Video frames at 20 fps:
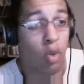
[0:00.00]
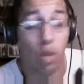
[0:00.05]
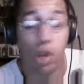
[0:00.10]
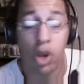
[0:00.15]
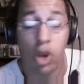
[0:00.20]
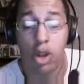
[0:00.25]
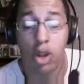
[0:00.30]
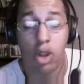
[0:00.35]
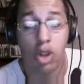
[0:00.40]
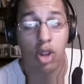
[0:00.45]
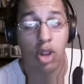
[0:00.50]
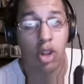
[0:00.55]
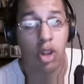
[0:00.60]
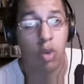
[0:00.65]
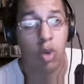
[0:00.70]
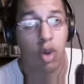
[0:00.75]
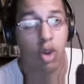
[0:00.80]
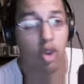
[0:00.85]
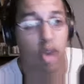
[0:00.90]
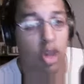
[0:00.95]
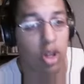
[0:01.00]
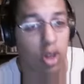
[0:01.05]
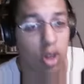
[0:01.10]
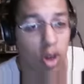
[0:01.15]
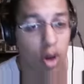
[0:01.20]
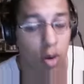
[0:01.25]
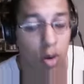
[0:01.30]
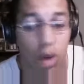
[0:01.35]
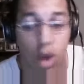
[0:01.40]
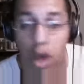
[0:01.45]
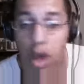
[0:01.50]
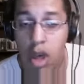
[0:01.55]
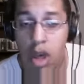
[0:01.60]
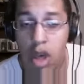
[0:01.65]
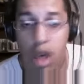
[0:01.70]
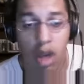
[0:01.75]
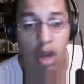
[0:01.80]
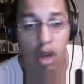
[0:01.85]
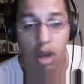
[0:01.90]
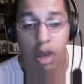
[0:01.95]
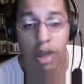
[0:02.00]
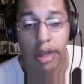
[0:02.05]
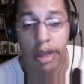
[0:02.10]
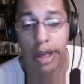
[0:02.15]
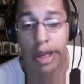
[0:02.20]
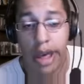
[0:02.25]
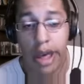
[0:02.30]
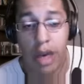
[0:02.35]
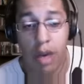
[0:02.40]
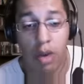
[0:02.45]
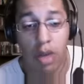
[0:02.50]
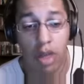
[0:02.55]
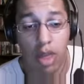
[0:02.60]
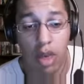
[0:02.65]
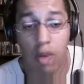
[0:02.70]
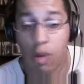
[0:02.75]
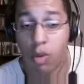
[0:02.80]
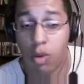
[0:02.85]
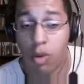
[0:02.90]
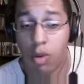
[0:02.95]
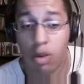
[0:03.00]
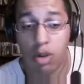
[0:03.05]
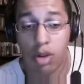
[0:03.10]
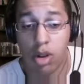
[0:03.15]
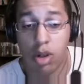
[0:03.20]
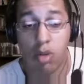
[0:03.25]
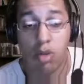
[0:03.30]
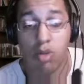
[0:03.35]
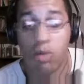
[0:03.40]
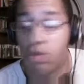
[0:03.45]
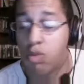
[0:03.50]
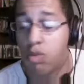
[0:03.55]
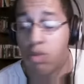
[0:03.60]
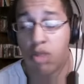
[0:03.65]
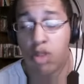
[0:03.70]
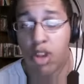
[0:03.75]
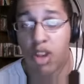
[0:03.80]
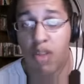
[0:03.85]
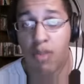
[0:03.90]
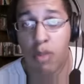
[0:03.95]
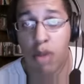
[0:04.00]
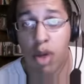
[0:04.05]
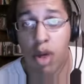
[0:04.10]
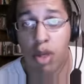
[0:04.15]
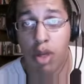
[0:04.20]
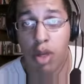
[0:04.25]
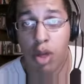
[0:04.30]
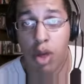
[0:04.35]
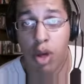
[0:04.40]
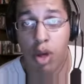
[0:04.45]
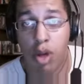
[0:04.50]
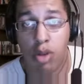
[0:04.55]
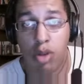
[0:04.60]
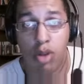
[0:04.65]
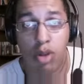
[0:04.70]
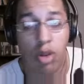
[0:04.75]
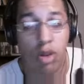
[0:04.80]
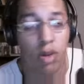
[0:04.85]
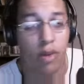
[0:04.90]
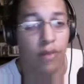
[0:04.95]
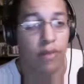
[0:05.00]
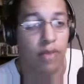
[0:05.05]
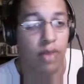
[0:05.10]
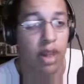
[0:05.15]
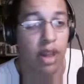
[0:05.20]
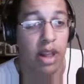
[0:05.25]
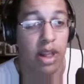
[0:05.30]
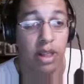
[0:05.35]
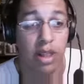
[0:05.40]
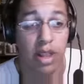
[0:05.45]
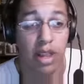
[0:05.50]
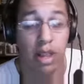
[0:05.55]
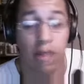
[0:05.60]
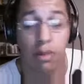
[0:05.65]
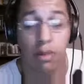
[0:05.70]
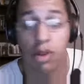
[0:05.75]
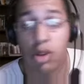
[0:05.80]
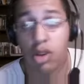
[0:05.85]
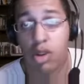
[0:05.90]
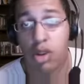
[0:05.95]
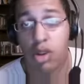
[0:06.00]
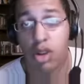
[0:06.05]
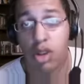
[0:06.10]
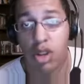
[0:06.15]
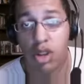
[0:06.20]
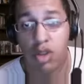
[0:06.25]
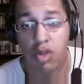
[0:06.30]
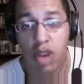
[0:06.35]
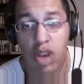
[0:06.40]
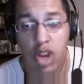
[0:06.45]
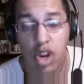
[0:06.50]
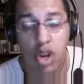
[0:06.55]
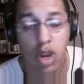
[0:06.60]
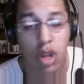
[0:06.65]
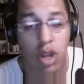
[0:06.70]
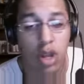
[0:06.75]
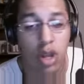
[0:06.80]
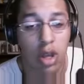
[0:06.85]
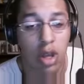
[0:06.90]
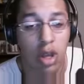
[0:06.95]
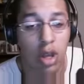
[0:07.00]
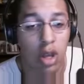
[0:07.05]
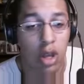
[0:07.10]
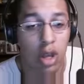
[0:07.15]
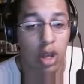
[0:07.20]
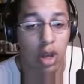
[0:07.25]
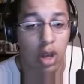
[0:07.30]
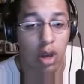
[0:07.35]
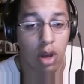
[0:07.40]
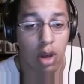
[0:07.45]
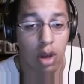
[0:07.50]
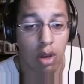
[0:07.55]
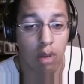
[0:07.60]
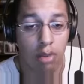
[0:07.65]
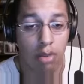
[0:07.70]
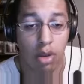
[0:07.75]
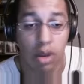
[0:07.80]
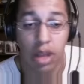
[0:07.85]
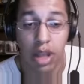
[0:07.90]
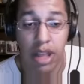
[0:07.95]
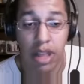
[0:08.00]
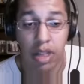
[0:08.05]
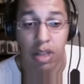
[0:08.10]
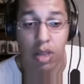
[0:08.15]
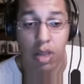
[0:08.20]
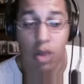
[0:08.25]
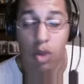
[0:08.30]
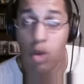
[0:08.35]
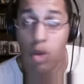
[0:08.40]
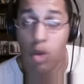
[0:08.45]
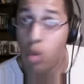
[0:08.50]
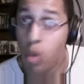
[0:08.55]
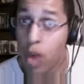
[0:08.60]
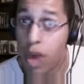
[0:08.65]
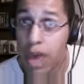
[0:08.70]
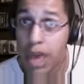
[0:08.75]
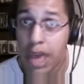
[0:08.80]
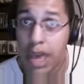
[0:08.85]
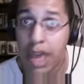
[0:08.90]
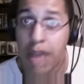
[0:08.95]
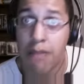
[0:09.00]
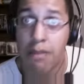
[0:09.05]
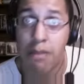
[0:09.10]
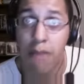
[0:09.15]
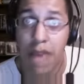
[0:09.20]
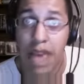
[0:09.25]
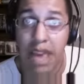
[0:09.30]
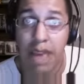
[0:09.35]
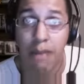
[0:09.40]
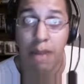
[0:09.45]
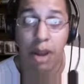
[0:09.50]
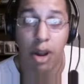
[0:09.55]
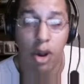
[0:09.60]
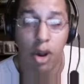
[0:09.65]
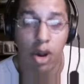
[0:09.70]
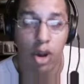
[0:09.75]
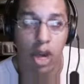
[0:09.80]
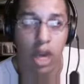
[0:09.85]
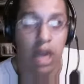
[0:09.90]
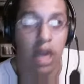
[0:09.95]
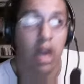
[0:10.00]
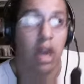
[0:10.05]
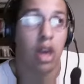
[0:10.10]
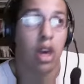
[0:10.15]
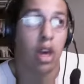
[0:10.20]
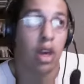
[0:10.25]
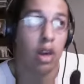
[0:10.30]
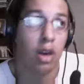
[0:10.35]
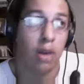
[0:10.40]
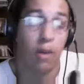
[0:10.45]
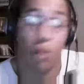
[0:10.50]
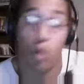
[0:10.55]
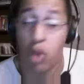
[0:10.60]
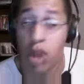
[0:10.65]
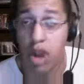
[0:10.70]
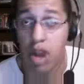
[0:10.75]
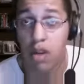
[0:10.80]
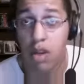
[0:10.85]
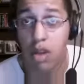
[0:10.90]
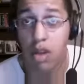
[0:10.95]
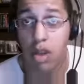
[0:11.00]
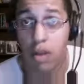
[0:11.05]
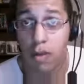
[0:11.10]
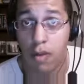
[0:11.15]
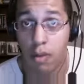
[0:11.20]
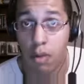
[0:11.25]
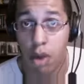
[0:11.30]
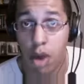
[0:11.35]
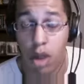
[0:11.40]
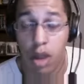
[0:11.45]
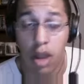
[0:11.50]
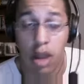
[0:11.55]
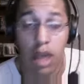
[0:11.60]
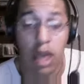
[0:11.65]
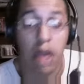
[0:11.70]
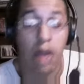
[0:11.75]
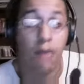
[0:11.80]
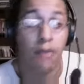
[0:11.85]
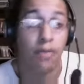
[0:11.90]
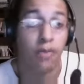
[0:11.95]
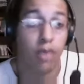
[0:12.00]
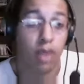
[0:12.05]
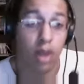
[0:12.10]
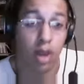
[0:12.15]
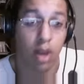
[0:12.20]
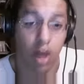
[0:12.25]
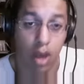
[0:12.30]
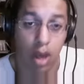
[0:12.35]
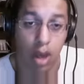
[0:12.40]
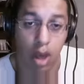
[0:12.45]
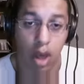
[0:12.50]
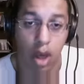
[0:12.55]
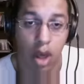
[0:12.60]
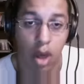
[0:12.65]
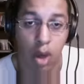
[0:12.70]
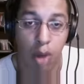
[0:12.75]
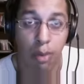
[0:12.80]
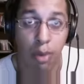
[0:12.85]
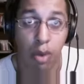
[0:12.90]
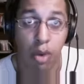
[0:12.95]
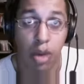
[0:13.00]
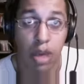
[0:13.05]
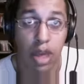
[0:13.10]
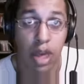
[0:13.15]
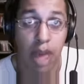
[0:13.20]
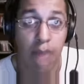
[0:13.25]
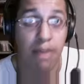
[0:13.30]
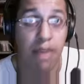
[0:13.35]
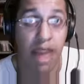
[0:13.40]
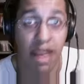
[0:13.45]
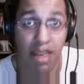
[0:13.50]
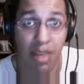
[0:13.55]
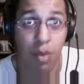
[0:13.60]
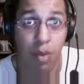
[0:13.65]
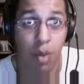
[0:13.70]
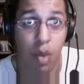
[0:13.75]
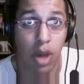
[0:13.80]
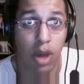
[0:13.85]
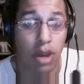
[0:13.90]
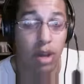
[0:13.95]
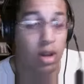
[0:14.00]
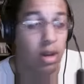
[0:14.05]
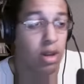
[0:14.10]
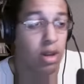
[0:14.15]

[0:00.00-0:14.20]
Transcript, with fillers: we'll continue watching. So I always say, you know, give me your thoughts and I'll take them into consideration. But that's the way it may be looking when I return from holiday, uploading games as and when